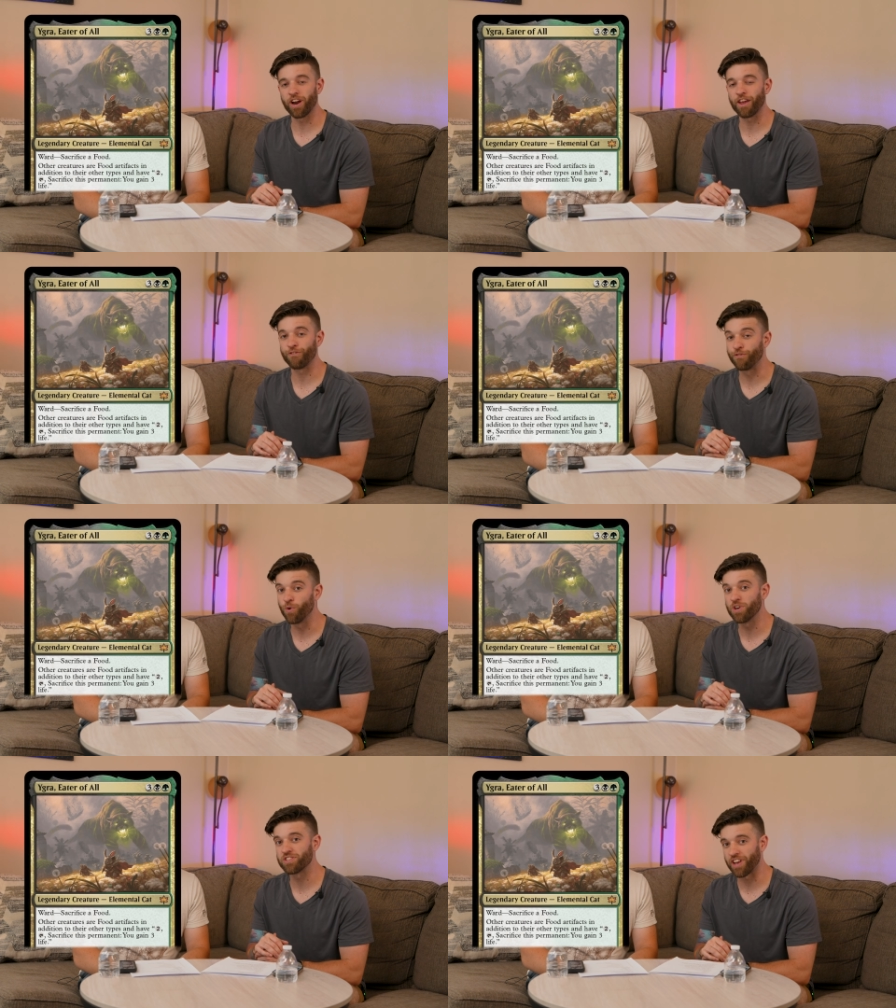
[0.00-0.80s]
a
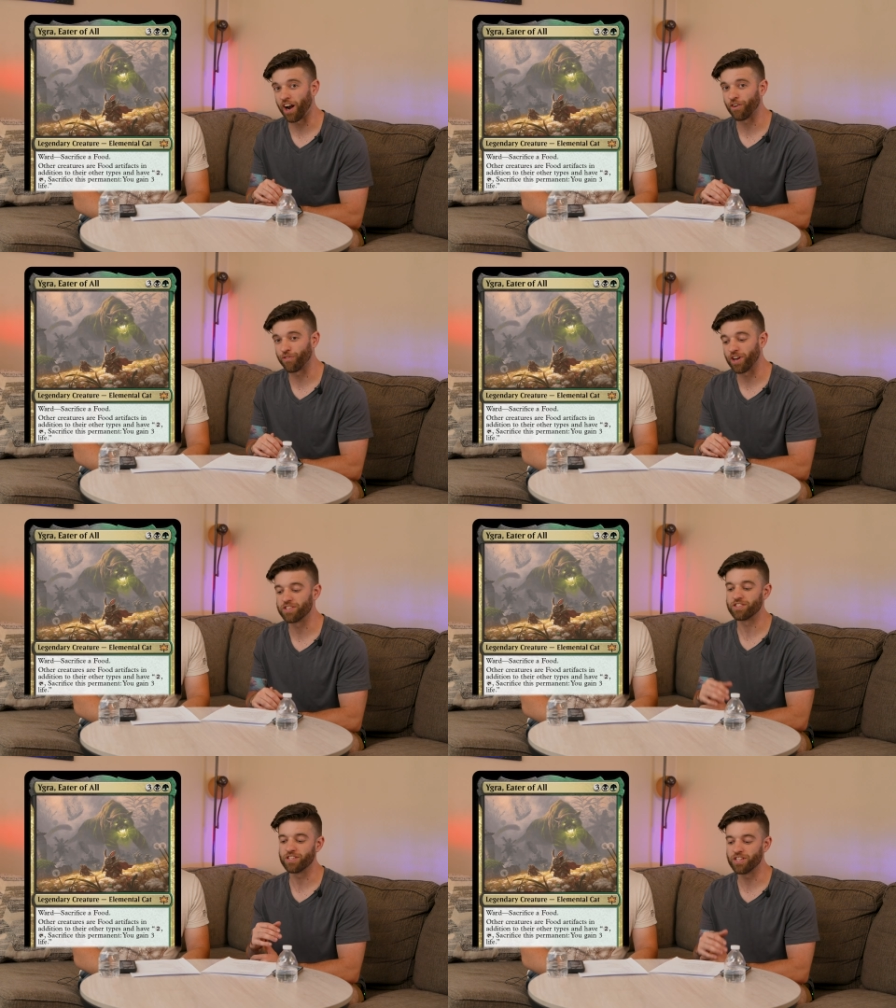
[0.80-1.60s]
food is
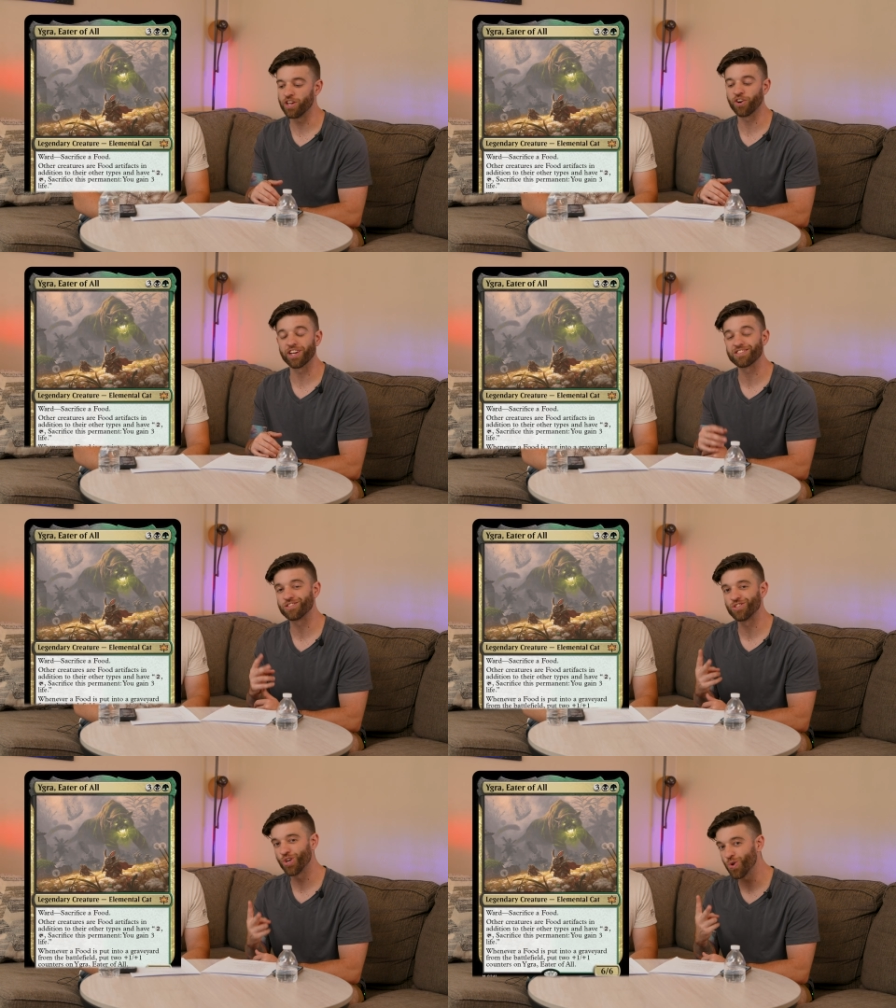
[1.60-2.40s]
sacrificed, Ygra gets
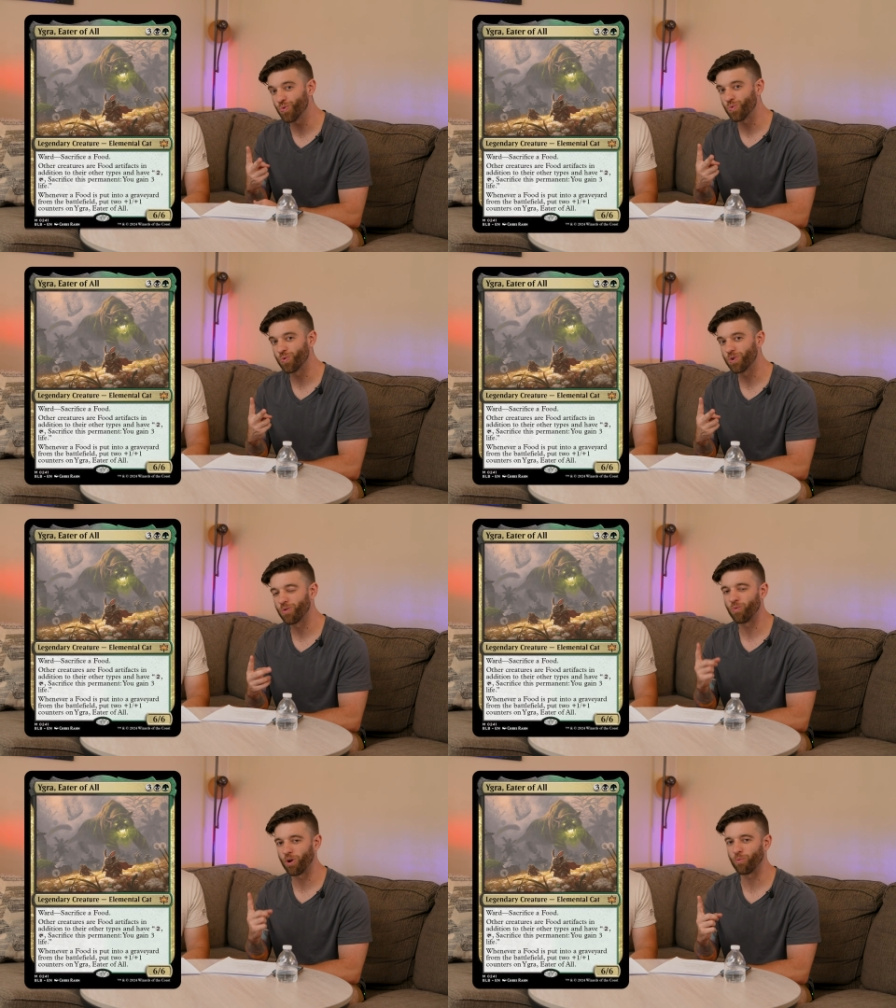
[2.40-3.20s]
2
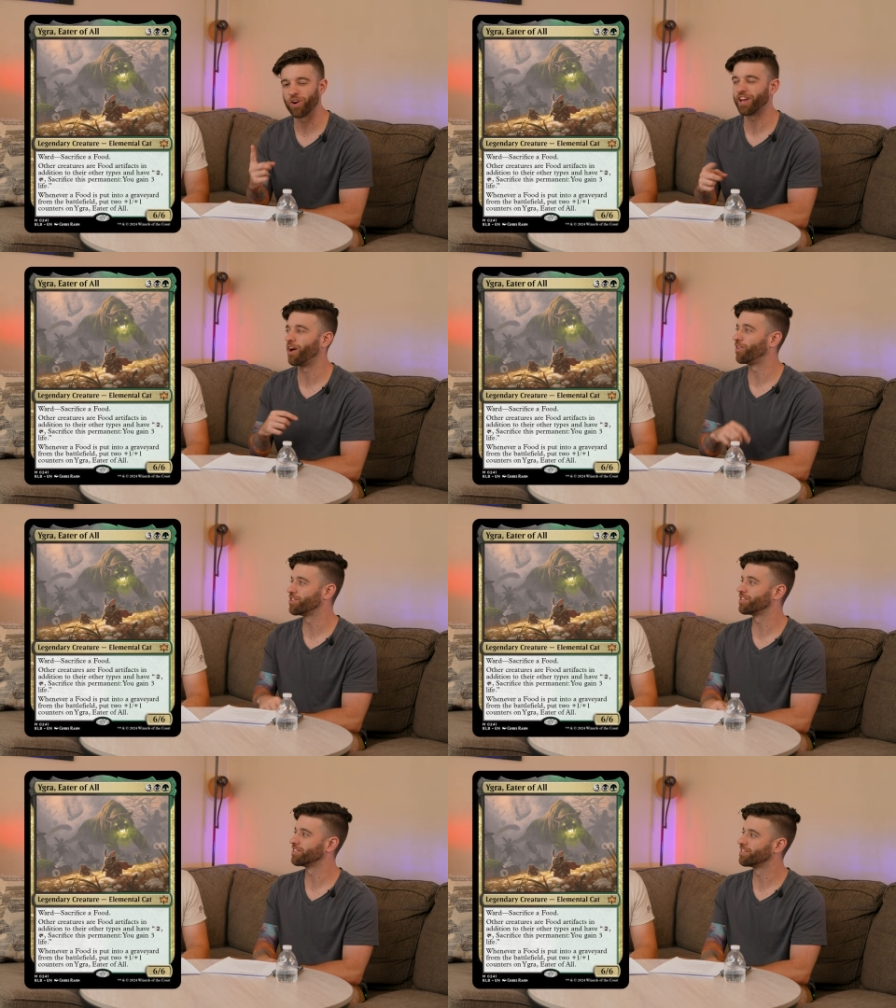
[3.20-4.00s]
1/1 counters.